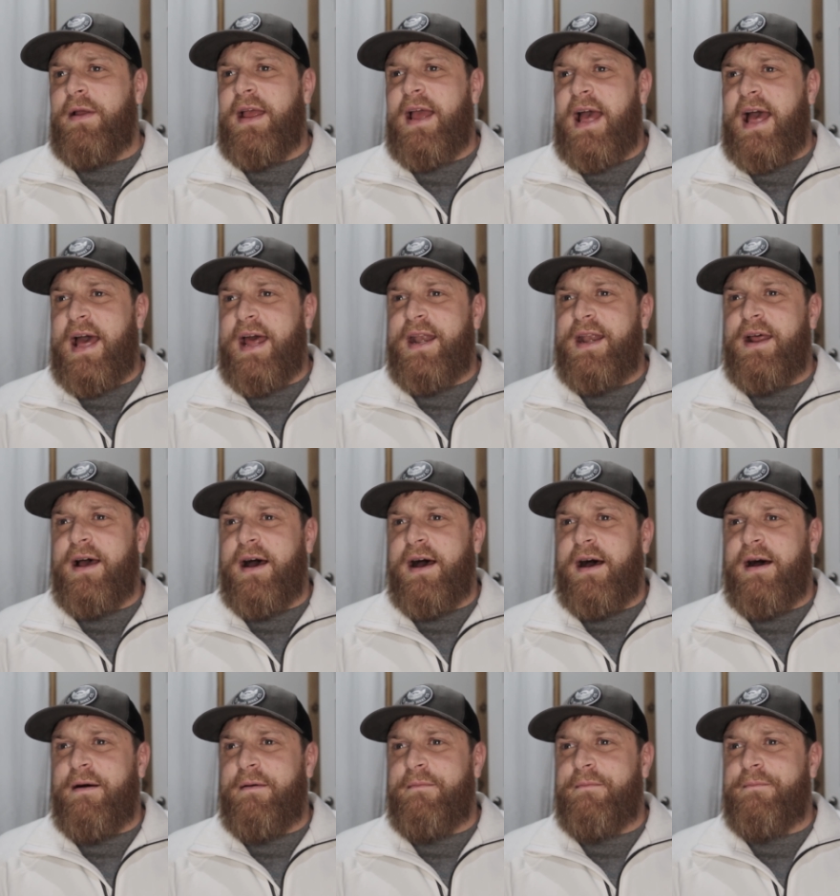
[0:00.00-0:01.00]
we had
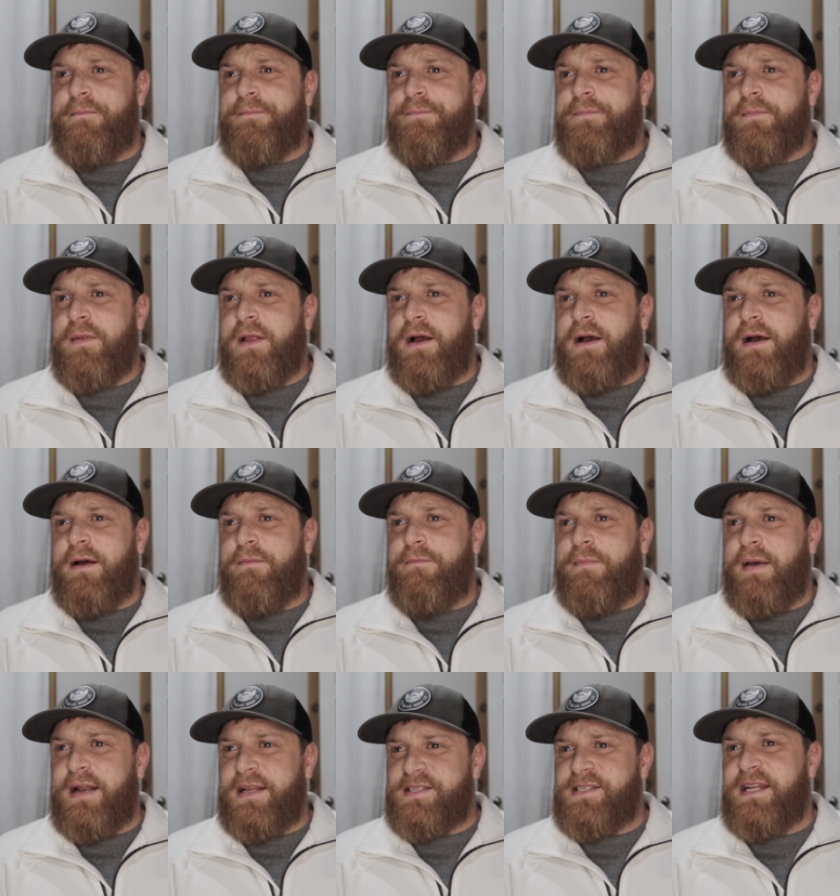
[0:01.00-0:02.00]
um, a
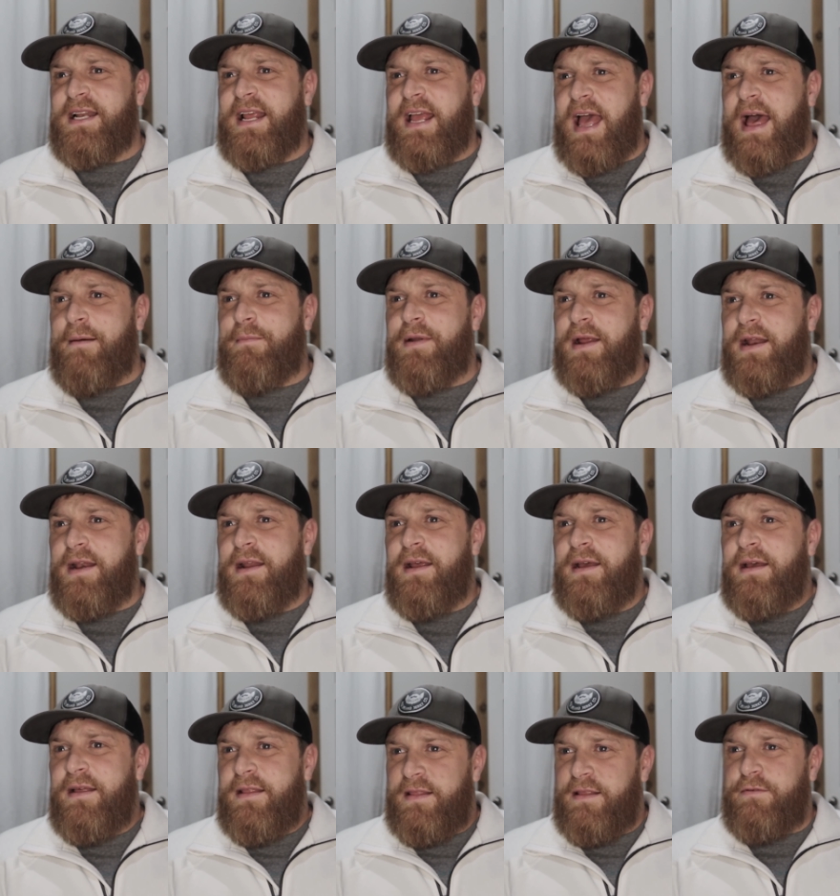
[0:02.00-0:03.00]
medicine cabinet
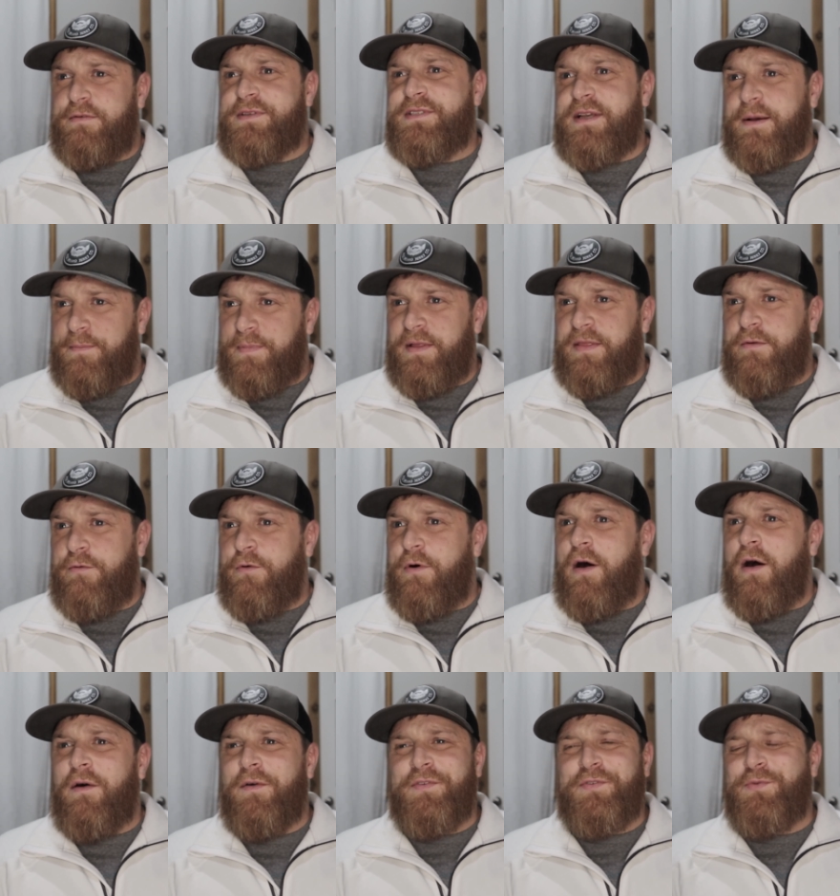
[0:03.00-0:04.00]
that was up on the
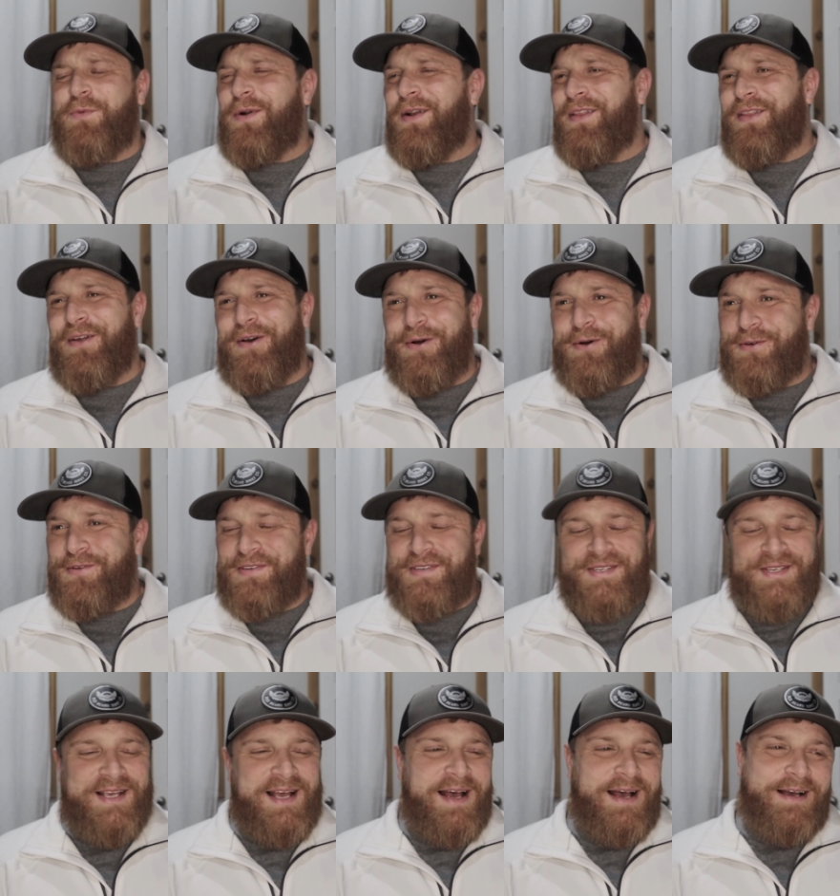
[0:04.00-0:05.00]
wall. It was one of
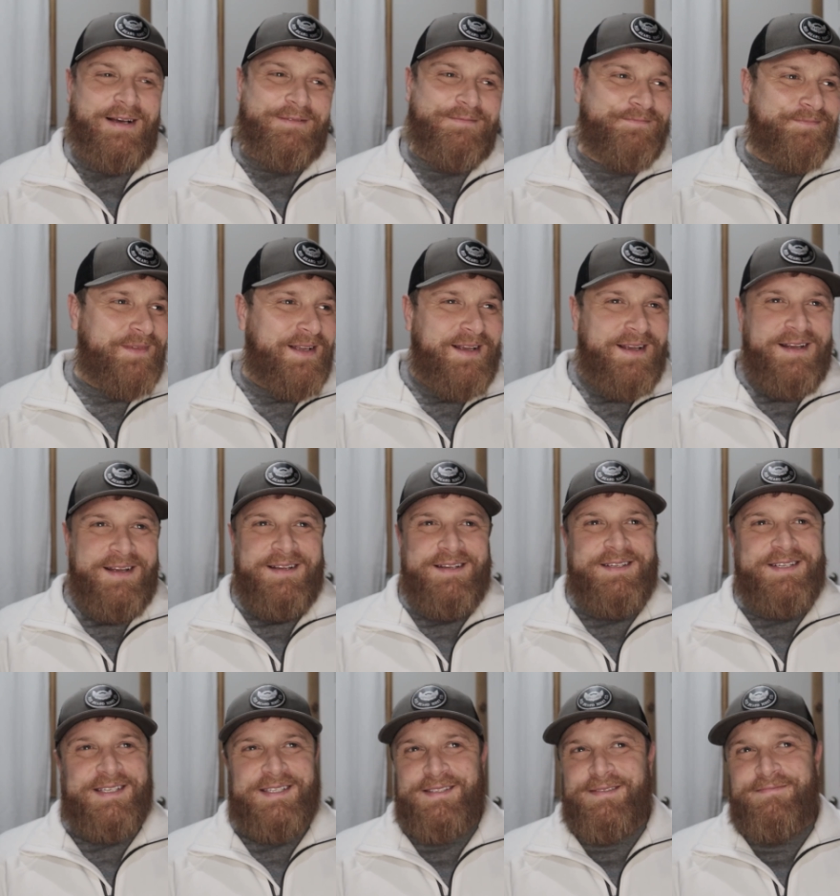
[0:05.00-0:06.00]
those uh,
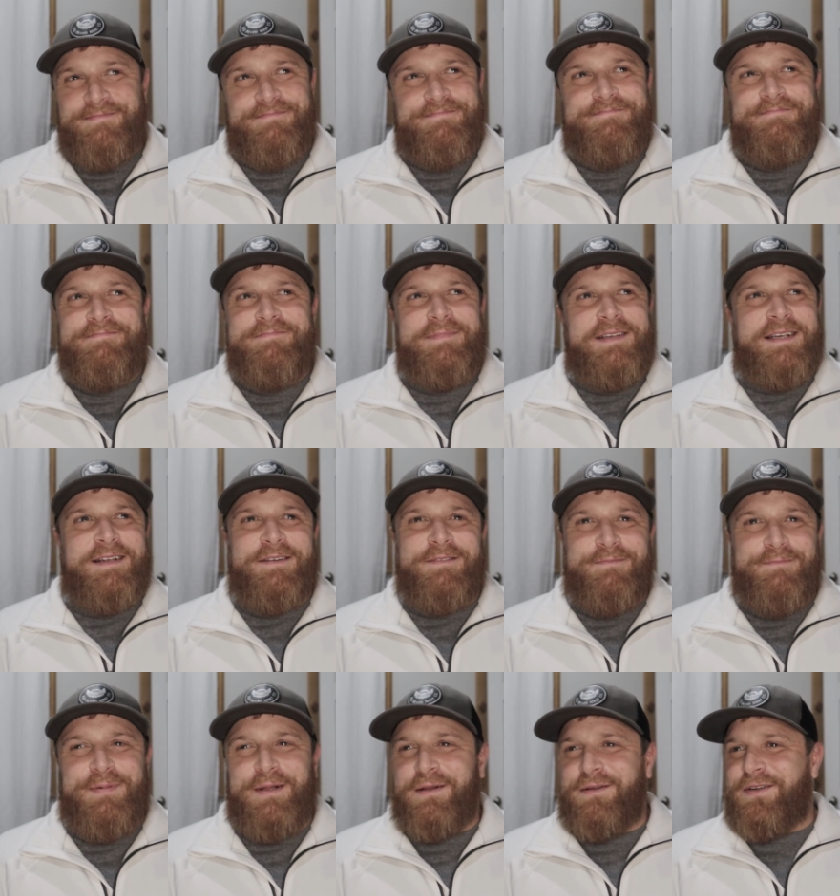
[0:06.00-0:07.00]
just you
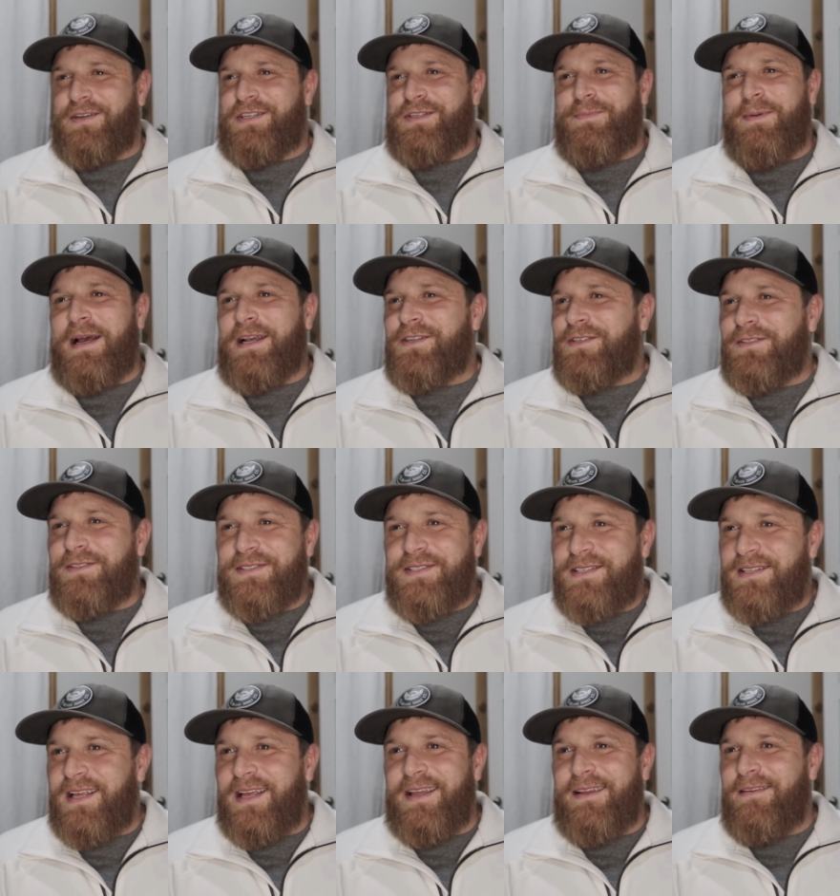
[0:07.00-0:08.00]
know builder
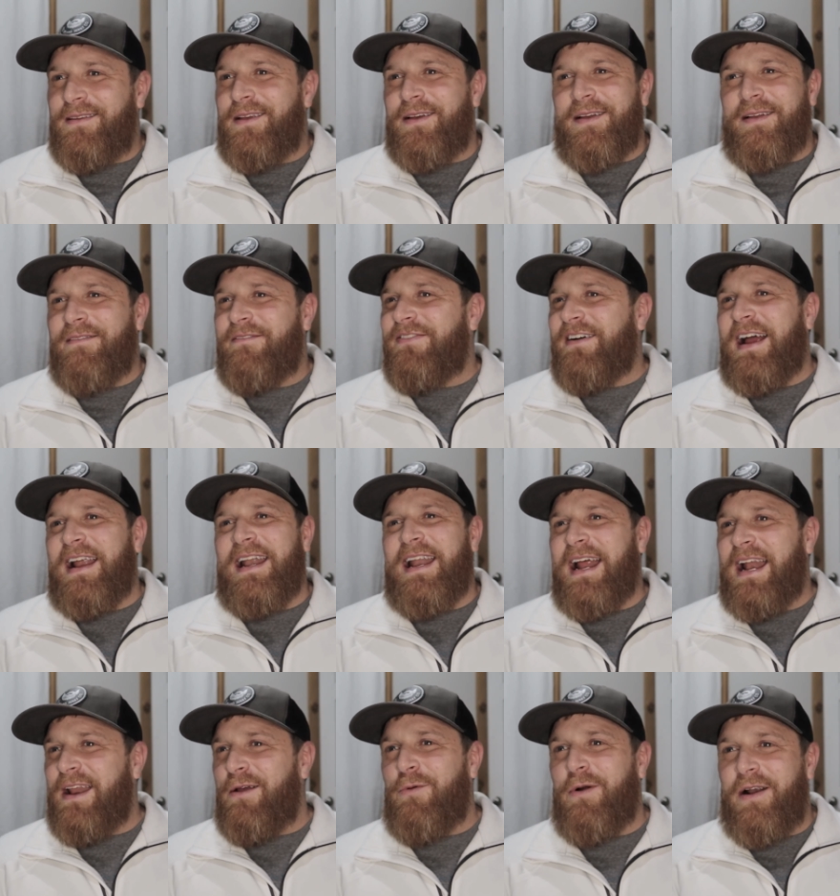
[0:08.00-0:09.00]
specials that oh, you yeah. can find
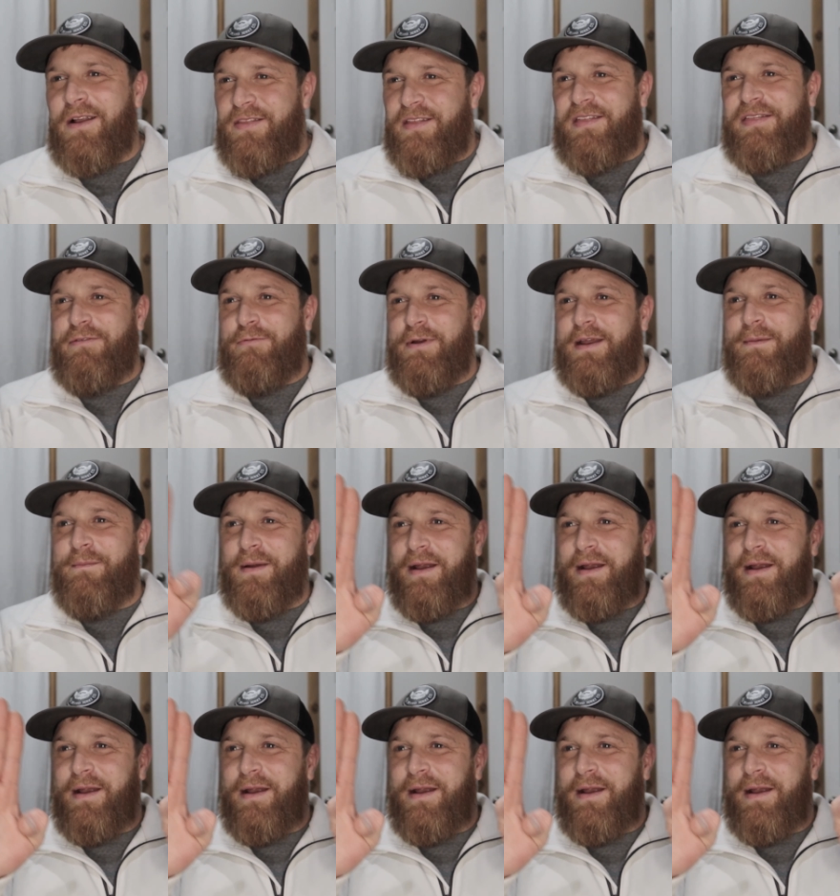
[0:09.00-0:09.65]
anywhere. The three